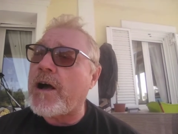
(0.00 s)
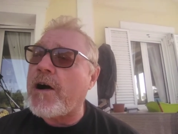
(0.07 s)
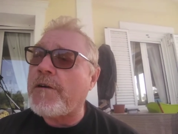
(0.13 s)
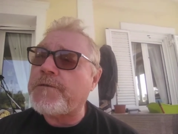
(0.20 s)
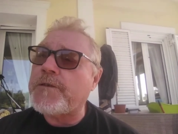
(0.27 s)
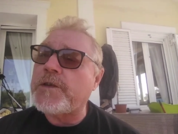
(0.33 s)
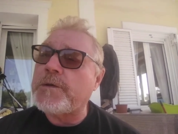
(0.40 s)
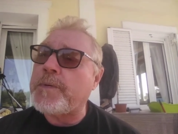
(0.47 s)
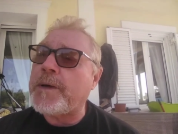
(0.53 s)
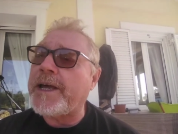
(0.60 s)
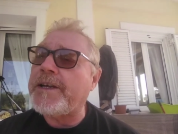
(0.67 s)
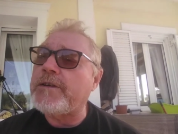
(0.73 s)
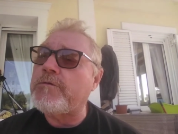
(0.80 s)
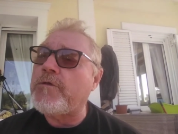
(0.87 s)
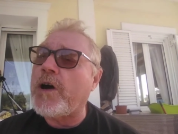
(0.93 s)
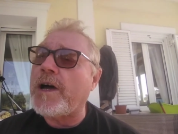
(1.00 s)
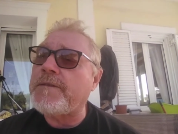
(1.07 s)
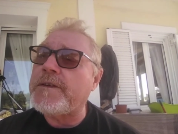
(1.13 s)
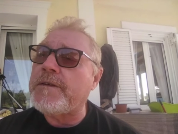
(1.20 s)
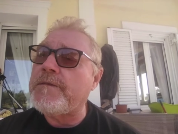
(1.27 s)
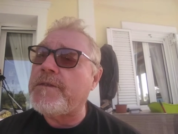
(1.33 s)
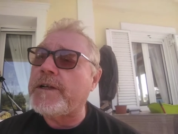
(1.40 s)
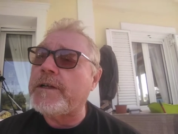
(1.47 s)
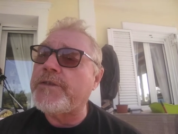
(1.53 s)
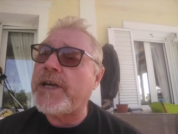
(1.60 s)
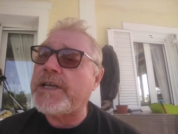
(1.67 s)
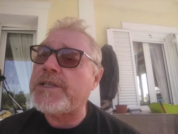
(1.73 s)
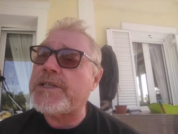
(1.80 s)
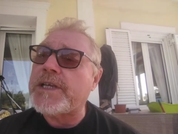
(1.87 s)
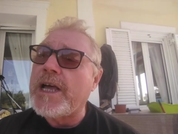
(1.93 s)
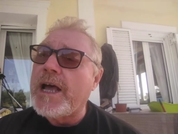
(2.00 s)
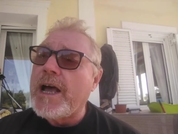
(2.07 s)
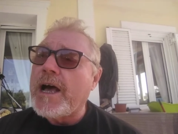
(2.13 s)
after the plane arrived in Vilnius.